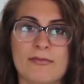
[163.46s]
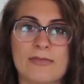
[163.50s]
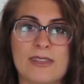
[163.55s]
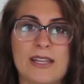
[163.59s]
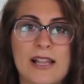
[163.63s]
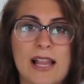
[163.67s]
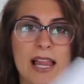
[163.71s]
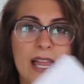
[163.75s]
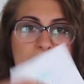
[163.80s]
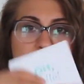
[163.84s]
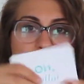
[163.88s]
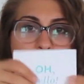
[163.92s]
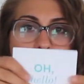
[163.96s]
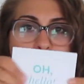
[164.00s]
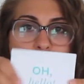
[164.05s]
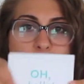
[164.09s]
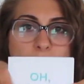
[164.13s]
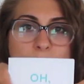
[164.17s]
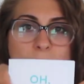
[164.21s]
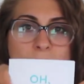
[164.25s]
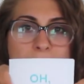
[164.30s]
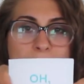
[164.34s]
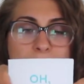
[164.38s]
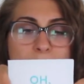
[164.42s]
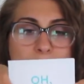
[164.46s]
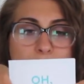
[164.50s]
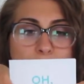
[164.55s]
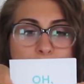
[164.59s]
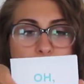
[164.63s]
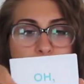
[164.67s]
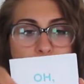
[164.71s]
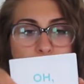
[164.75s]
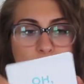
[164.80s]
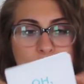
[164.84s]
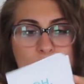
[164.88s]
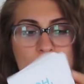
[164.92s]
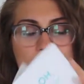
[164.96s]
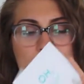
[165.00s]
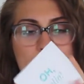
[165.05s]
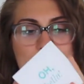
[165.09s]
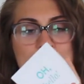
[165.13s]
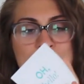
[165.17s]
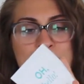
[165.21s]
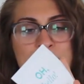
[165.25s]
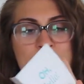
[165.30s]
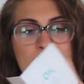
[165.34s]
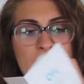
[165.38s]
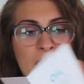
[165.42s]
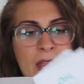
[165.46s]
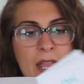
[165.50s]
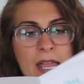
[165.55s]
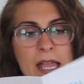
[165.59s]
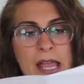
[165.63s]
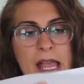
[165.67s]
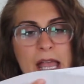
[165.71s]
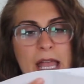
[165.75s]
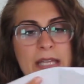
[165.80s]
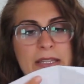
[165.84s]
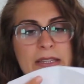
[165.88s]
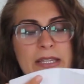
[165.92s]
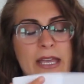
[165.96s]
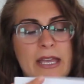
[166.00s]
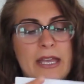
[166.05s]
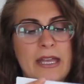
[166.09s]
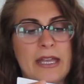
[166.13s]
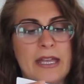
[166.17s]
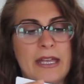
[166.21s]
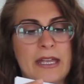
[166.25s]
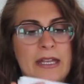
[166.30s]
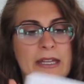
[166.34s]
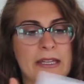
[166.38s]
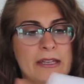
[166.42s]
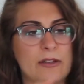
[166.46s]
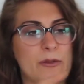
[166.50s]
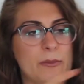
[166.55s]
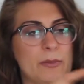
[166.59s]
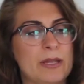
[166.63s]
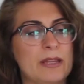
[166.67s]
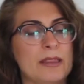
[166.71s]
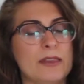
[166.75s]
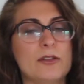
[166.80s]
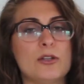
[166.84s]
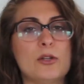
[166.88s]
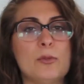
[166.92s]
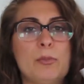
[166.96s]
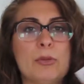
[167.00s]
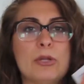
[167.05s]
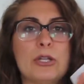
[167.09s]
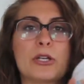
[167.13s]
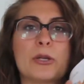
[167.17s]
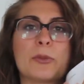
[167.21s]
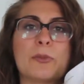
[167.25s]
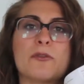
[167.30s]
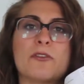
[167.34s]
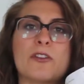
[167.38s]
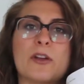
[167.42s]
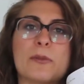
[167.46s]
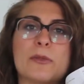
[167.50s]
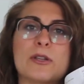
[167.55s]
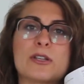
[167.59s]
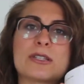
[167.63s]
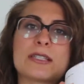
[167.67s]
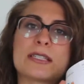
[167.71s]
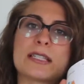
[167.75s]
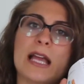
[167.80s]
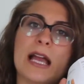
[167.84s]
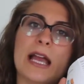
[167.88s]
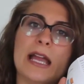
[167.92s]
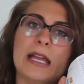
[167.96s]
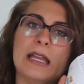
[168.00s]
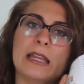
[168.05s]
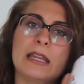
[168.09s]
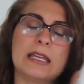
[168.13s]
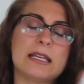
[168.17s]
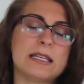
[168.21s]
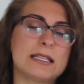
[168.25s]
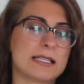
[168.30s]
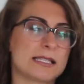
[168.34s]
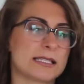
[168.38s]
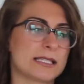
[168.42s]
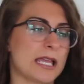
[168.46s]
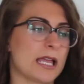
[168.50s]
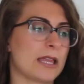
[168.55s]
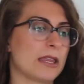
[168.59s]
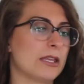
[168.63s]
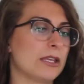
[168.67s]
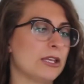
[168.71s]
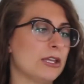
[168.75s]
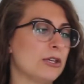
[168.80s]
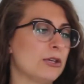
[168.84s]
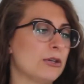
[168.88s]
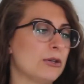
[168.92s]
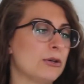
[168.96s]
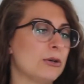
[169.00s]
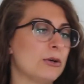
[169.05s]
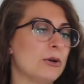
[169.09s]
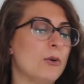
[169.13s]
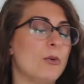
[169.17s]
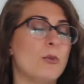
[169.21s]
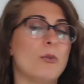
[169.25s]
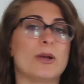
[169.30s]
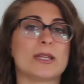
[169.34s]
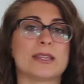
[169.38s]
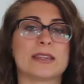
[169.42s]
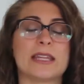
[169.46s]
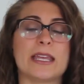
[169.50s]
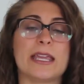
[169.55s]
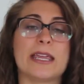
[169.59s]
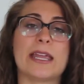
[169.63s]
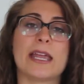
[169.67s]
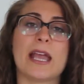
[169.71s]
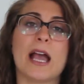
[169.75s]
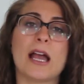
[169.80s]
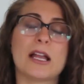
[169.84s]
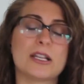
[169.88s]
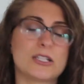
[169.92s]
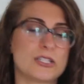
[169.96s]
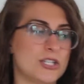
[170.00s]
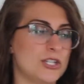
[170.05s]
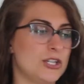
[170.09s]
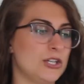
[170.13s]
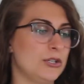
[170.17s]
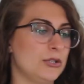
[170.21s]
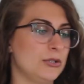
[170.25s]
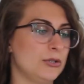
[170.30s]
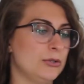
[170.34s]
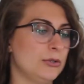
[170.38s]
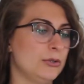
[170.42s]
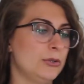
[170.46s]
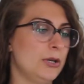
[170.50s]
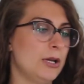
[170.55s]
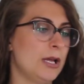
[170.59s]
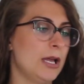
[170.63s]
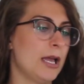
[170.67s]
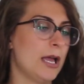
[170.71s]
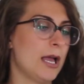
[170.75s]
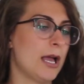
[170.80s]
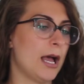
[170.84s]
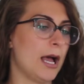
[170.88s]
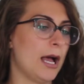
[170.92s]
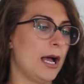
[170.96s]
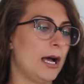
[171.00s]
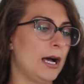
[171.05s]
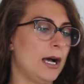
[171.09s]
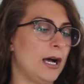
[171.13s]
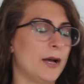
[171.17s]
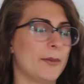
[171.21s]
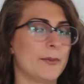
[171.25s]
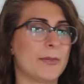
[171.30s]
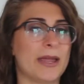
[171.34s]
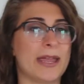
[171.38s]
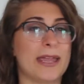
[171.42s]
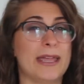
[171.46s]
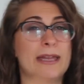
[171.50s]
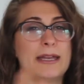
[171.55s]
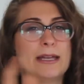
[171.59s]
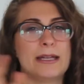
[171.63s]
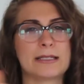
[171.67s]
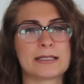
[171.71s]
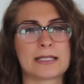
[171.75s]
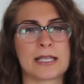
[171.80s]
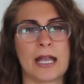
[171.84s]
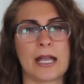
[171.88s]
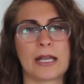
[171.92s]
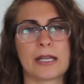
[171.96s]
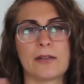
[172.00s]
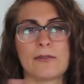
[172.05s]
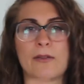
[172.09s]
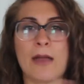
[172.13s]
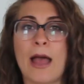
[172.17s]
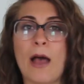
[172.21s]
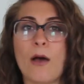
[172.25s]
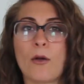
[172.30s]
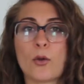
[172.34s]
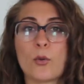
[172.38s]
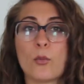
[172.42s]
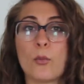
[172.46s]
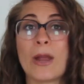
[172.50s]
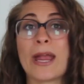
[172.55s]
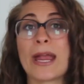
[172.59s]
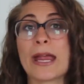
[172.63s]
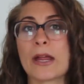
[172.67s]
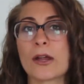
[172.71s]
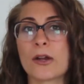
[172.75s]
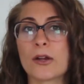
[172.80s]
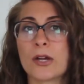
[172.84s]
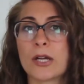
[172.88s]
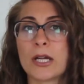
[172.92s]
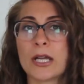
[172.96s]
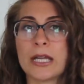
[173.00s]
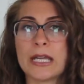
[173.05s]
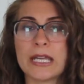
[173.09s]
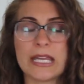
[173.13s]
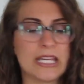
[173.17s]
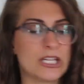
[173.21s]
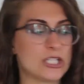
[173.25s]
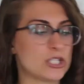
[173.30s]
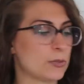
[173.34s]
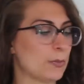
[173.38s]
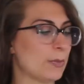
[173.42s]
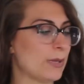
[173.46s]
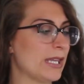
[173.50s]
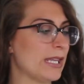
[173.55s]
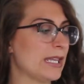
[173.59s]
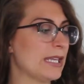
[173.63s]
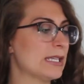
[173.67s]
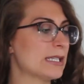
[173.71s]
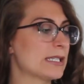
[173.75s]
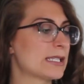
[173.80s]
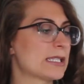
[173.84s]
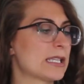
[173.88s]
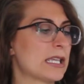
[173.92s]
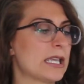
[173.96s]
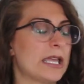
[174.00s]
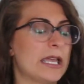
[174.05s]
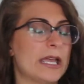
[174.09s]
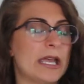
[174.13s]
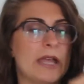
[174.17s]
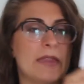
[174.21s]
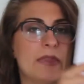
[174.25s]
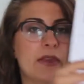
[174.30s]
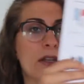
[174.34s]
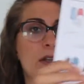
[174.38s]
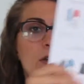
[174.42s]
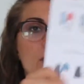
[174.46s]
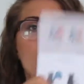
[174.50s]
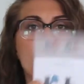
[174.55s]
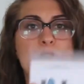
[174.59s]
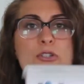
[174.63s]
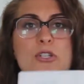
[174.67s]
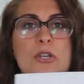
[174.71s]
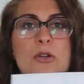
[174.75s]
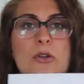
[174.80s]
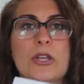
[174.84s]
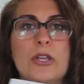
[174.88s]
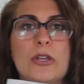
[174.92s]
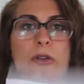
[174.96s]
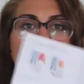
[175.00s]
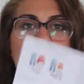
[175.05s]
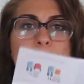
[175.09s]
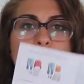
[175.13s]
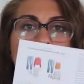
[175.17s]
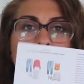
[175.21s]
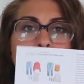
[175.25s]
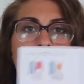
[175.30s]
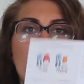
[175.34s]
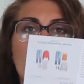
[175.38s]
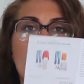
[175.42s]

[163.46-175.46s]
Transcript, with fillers: They're like, oh, hello. And then it'll be a little blurb from your stylist telling you what they got you um, and kind of how to wear each piece. And then it'll show you